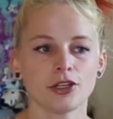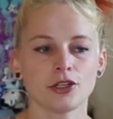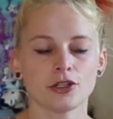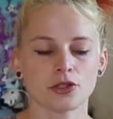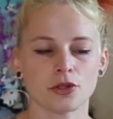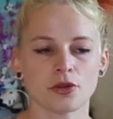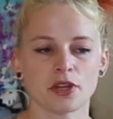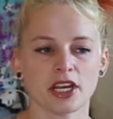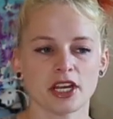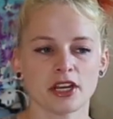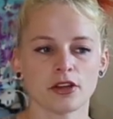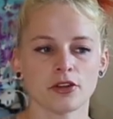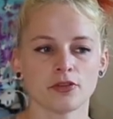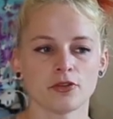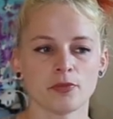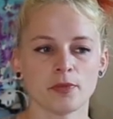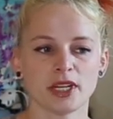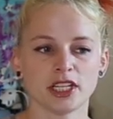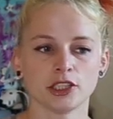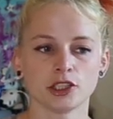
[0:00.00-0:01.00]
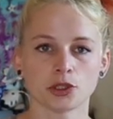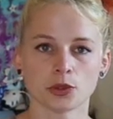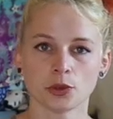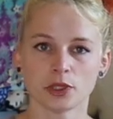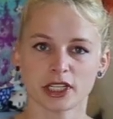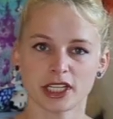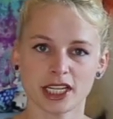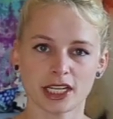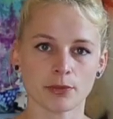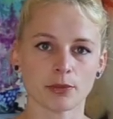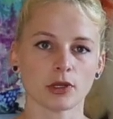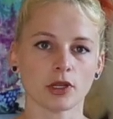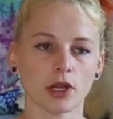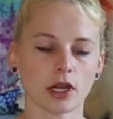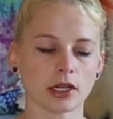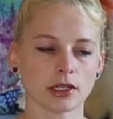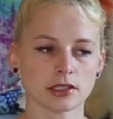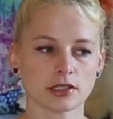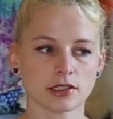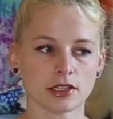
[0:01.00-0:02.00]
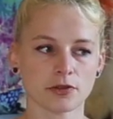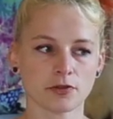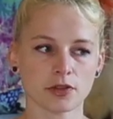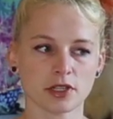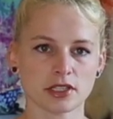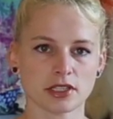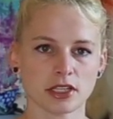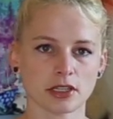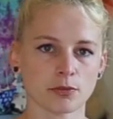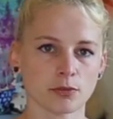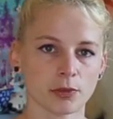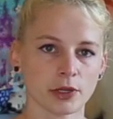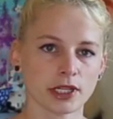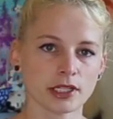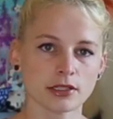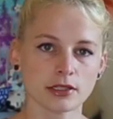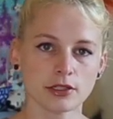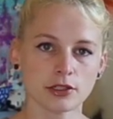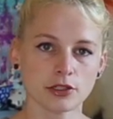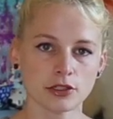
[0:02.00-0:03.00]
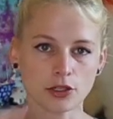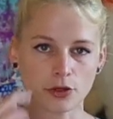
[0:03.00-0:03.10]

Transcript: So they have made sure to keep a lot of stuff in the same places.